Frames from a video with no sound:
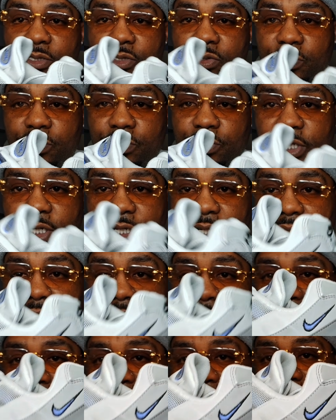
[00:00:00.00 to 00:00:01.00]
the swoosh ended
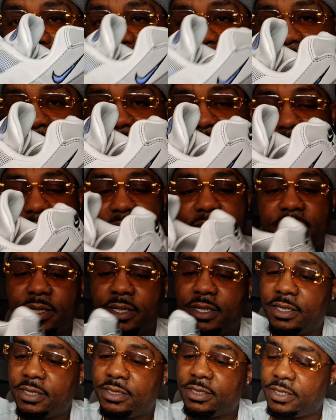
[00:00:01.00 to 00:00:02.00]
up getting added
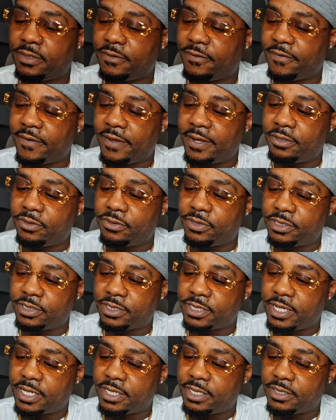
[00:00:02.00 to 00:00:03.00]
to the final
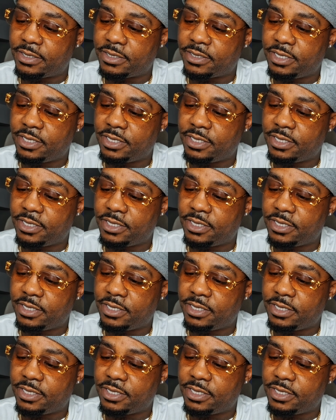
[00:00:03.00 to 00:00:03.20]
design of the